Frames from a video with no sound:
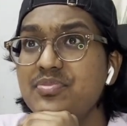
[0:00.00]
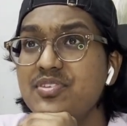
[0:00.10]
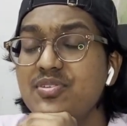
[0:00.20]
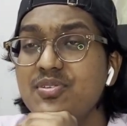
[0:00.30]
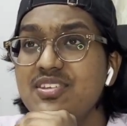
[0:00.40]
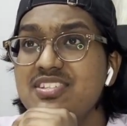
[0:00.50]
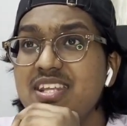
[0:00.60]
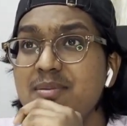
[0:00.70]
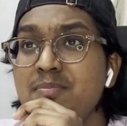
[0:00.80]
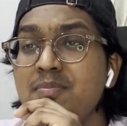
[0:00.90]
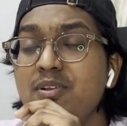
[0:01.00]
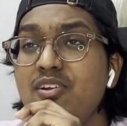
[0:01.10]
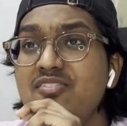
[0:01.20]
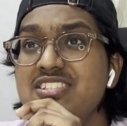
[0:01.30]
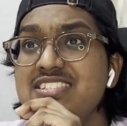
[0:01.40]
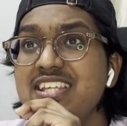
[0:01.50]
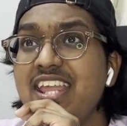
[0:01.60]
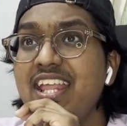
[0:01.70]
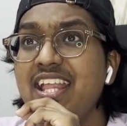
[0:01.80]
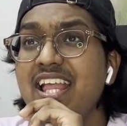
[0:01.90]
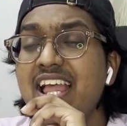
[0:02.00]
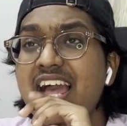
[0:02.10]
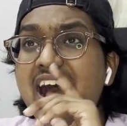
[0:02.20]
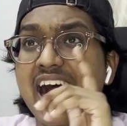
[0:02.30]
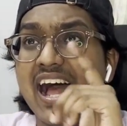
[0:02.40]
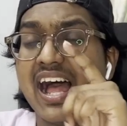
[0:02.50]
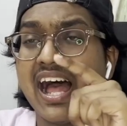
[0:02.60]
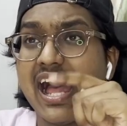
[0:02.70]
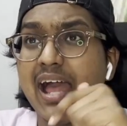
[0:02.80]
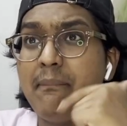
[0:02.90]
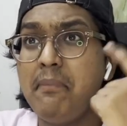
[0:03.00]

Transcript: So this time God was saying, I'm